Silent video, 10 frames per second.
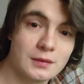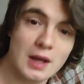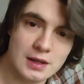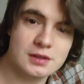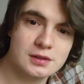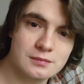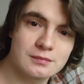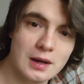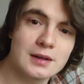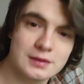Yes,
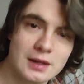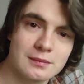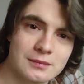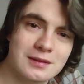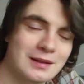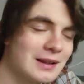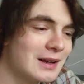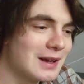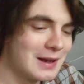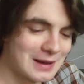I did.
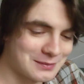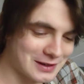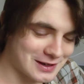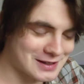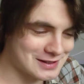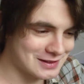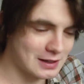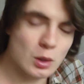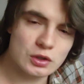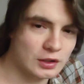Because
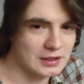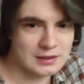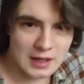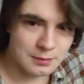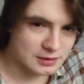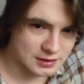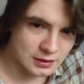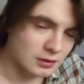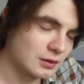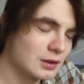it was already dead, but
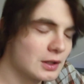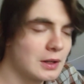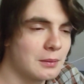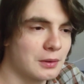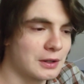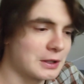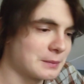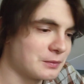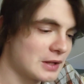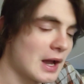still. But,
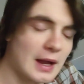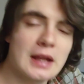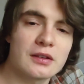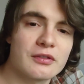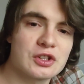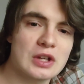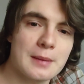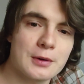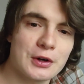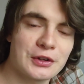yeah, I ate the fish
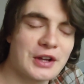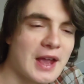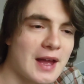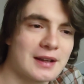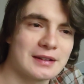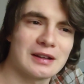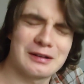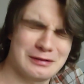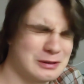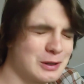eyeball, and
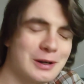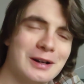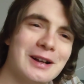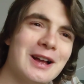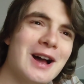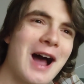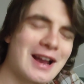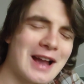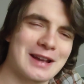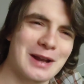
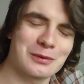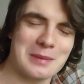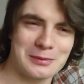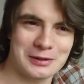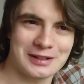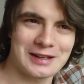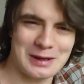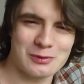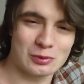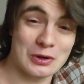I kind of remember it.
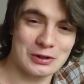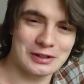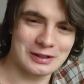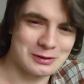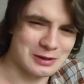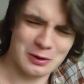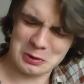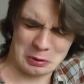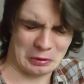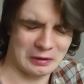It was weird. It's like,
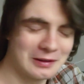ugh.